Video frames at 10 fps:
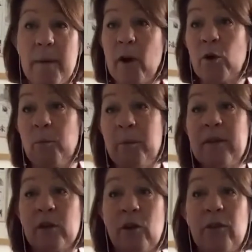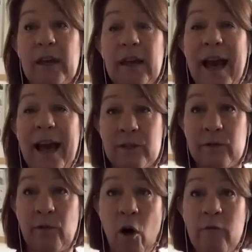It might not be that you're thinking as
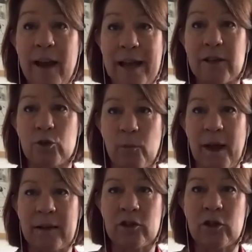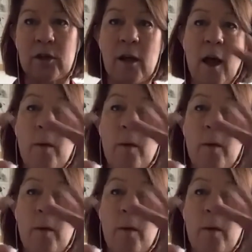far ahead as your pension,